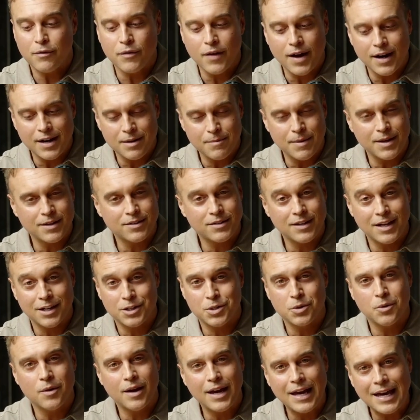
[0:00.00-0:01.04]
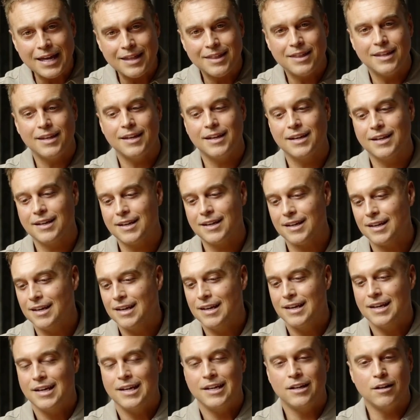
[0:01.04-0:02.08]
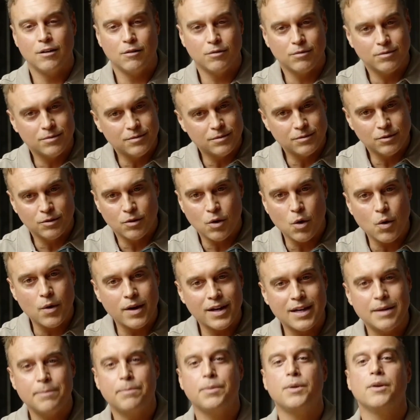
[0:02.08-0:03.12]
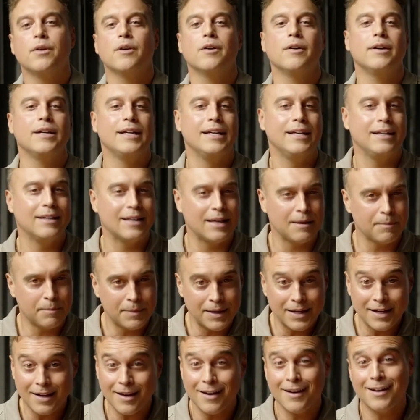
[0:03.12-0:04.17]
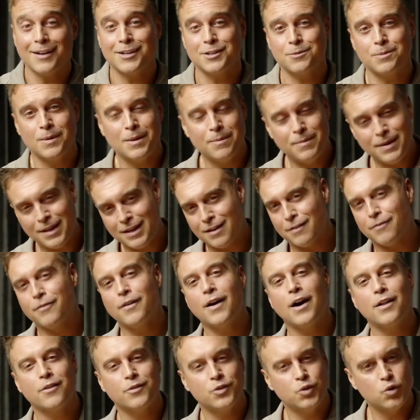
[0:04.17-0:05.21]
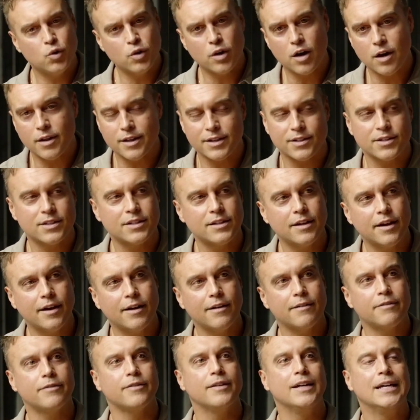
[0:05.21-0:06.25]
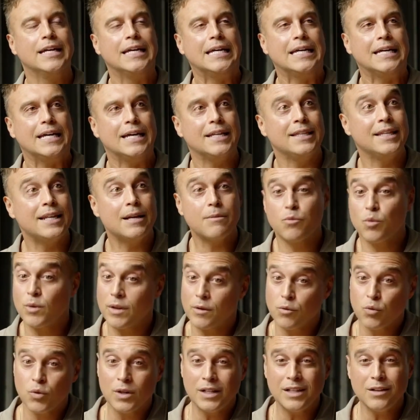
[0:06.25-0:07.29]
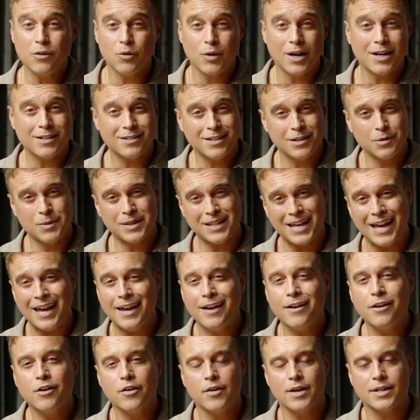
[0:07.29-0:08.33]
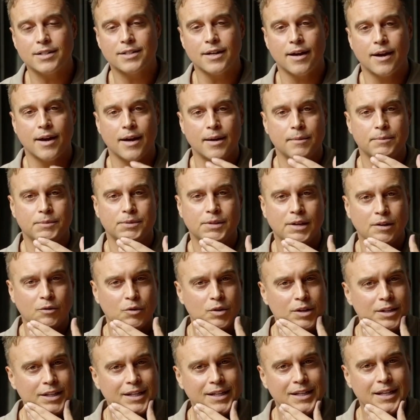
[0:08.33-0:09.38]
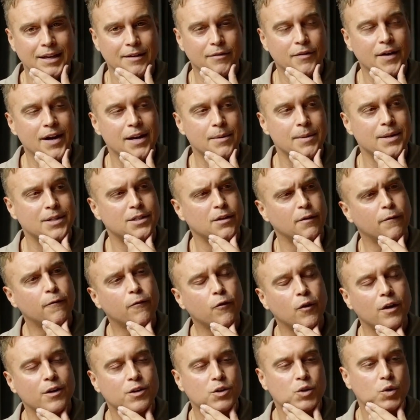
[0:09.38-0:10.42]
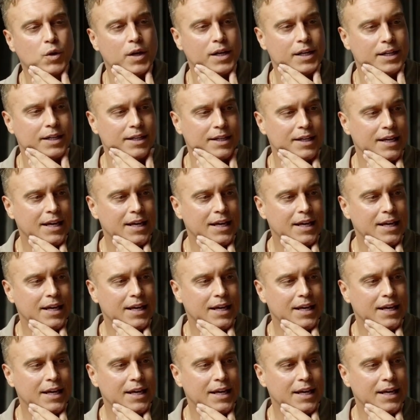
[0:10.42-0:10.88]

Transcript: my sexual ethic, growing in purity, like being a husband, being a father, doing all this stuff. And then I'm really wrestling with anger at times, like really like finding myself frustrated